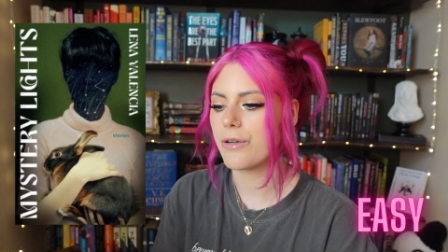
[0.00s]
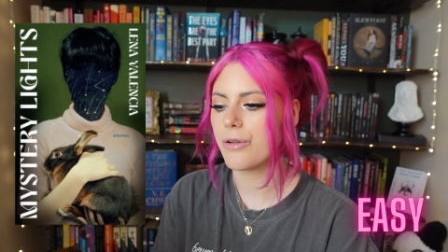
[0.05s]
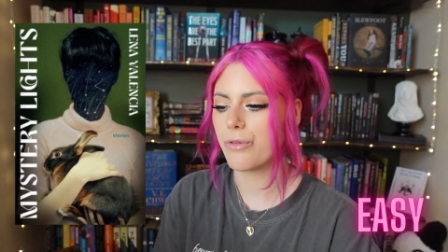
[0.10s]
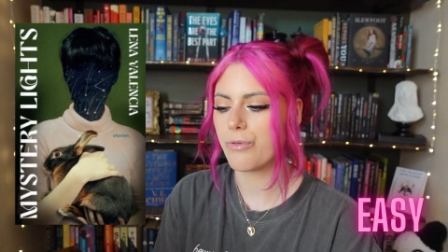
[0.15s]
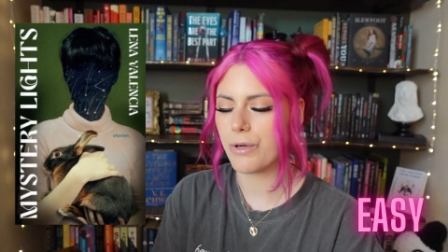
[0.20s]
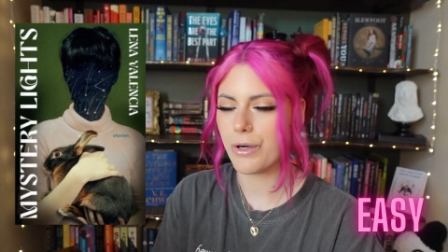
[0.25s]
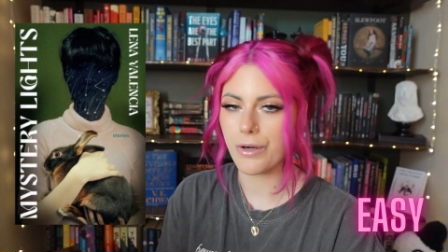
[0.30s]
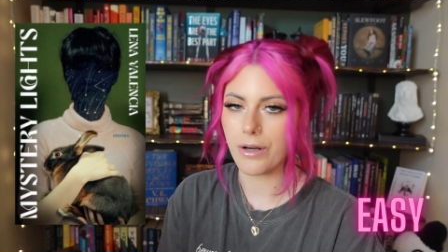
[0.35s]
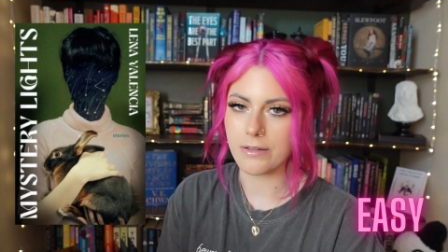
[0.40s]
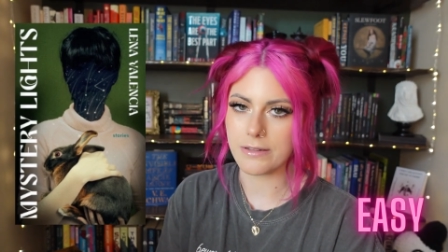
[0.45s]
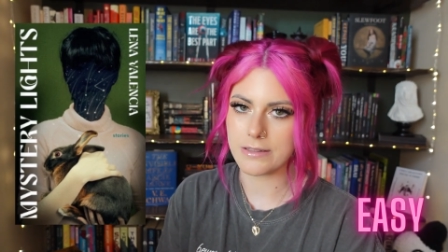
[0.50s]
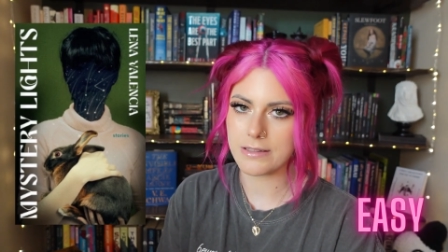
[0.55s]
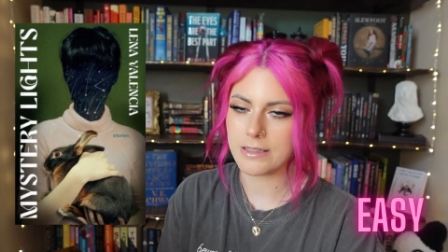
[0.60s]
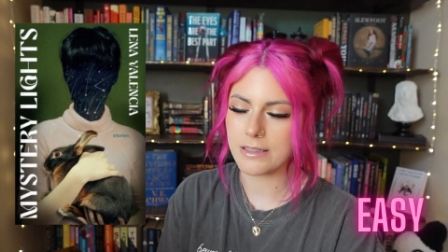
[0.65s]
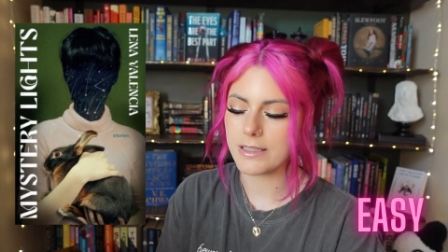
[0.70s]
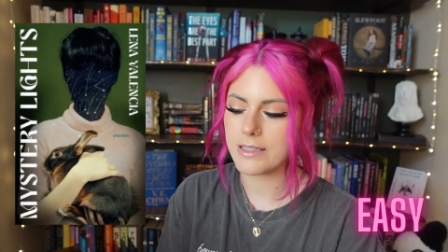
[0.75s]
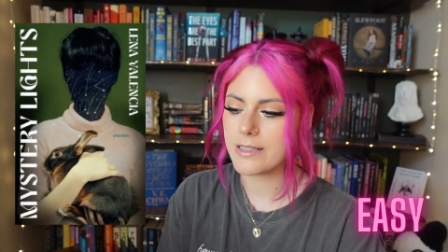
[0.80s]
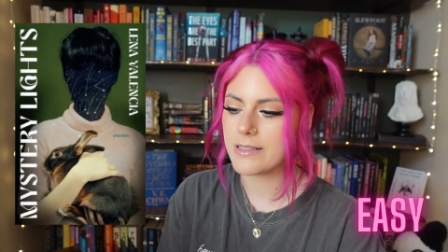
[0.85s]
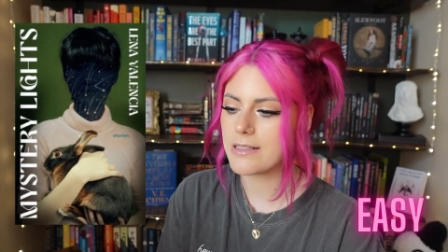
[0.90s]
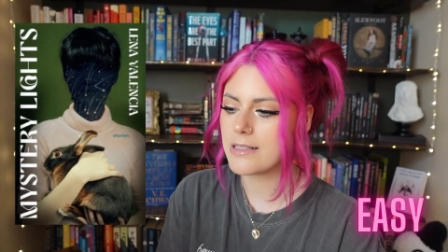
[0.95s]
to throw it on this
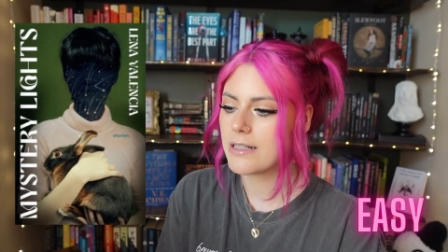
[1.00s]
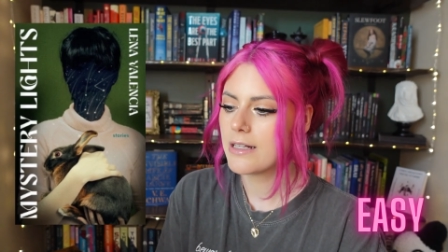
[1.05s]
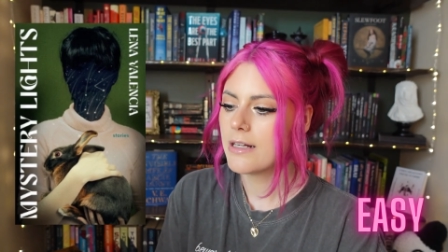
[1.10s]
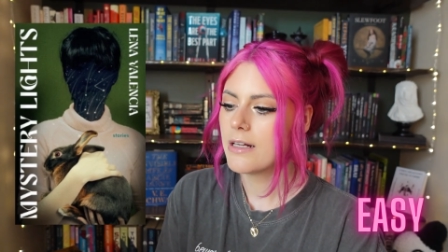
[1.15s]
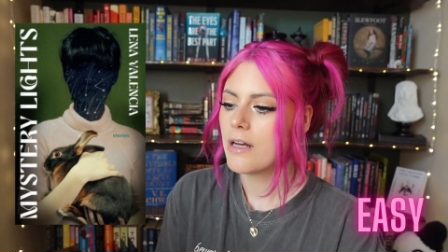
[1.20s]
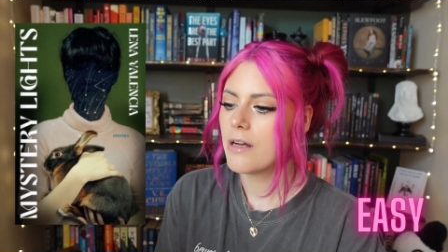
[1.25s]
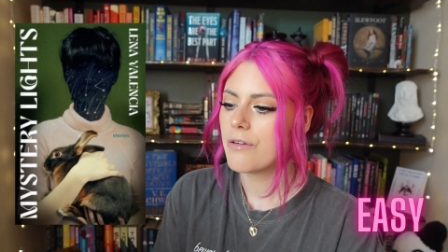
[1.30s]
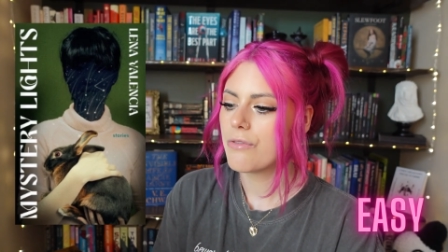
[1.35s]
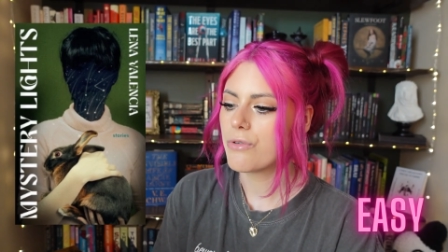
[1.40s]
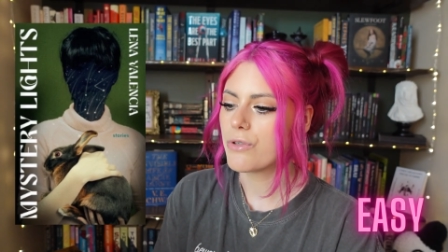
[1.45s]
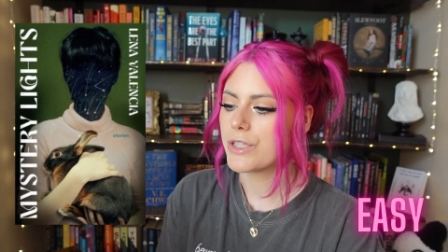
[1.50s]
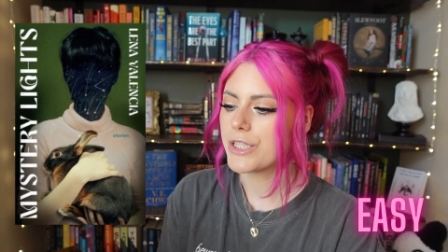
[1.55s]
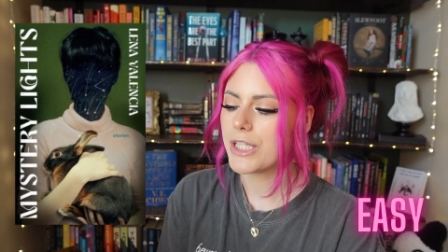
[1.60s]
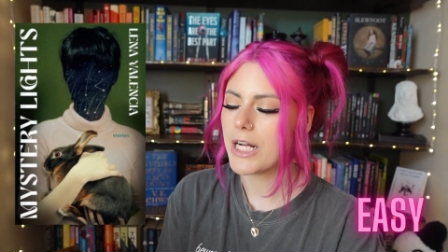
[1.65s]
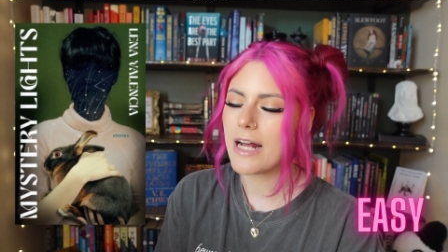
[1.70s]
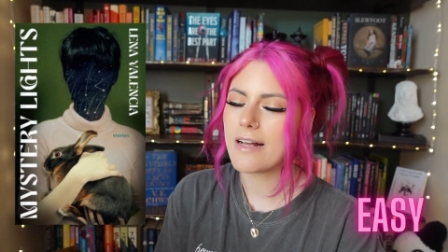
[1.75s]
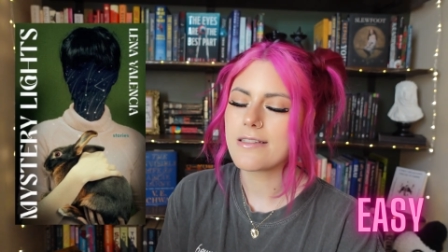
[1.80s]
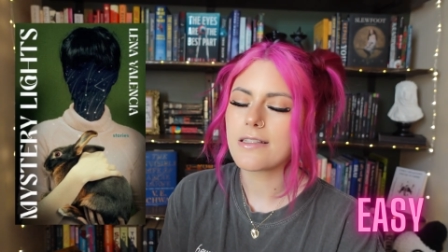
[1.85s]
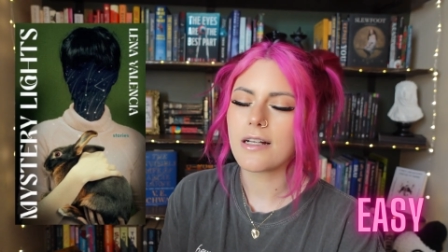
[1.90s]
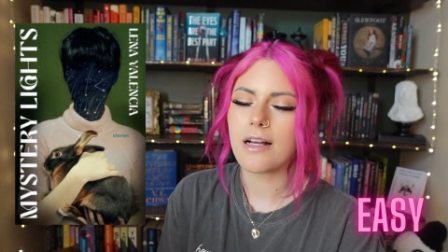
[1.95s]
list for you
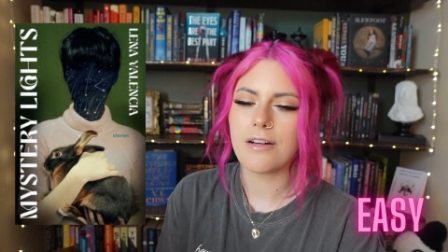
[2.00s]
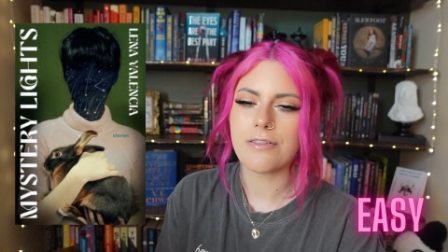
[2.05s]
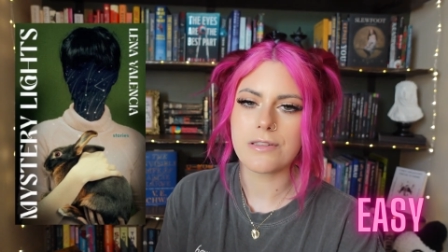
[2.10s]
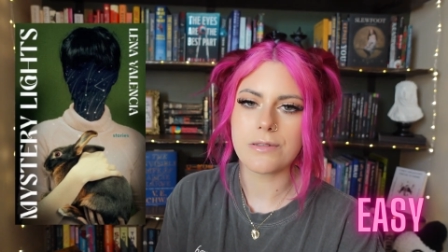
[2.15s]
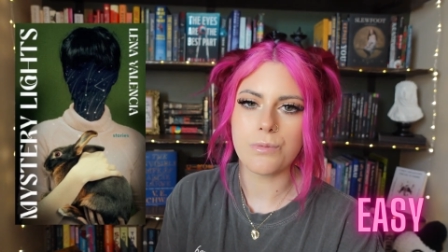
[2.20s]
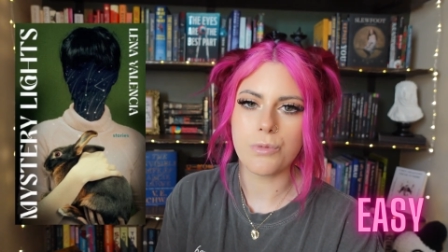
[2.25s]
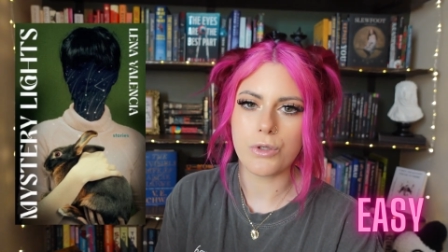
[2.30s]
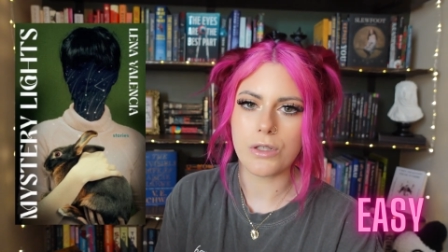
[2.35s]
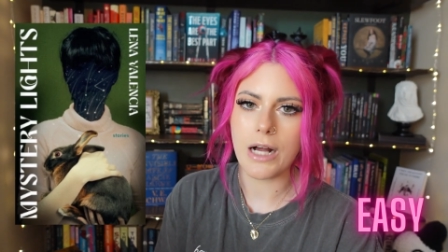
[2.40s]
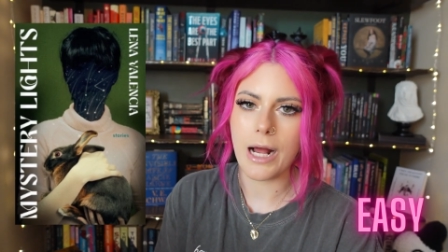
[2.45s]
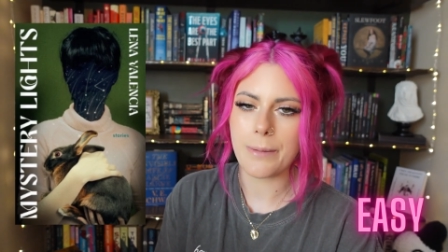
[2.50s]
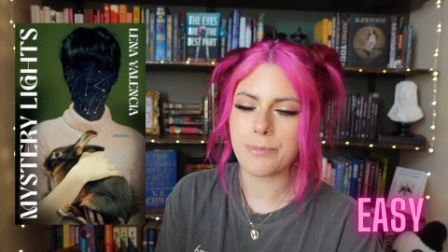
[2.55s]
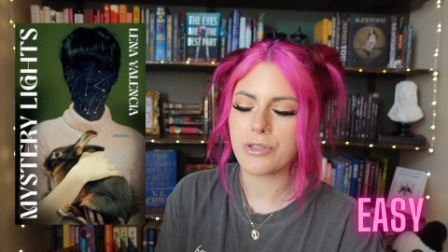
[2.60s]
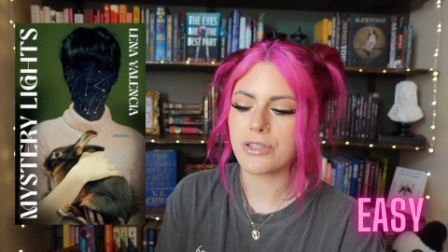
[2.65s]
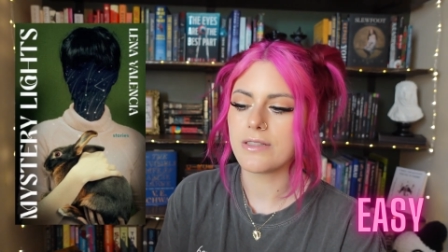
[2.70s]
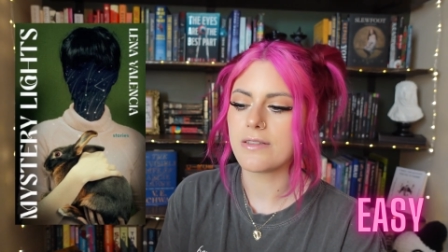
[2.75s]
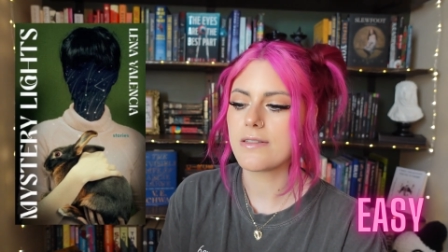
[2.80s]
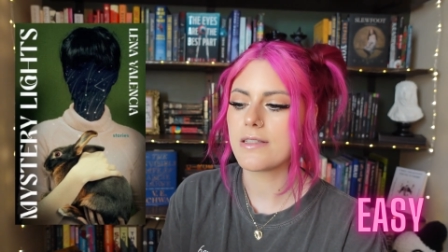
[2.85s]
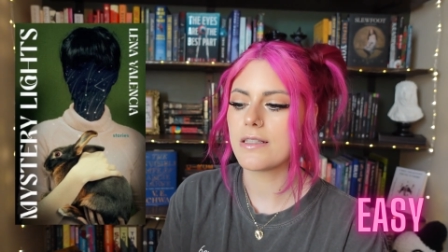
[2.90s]
guys to have some more options.